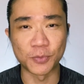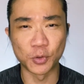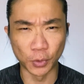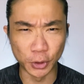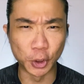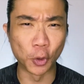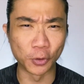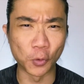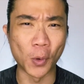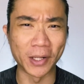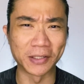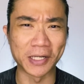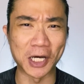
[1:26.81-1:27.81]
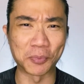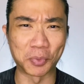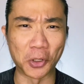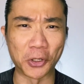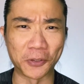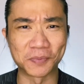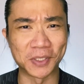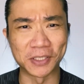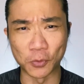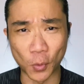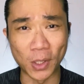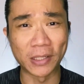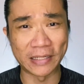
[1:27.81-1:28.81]
you will know the wildcard plot, the
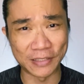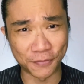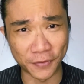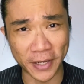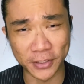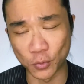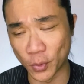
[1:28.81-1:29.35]
wildcard effect,